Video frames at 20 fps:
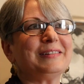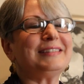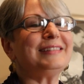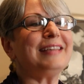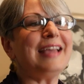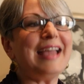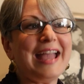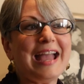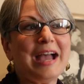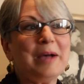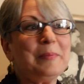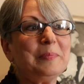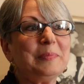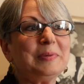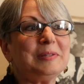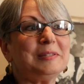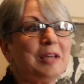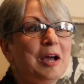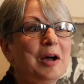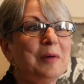tap,
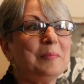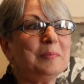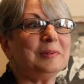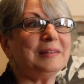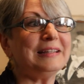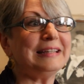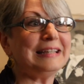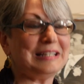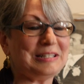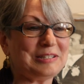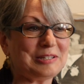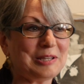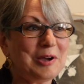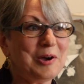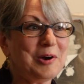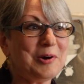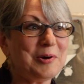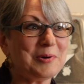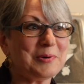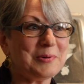tumbling, and
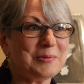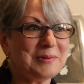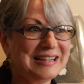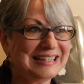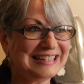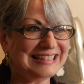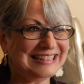toe.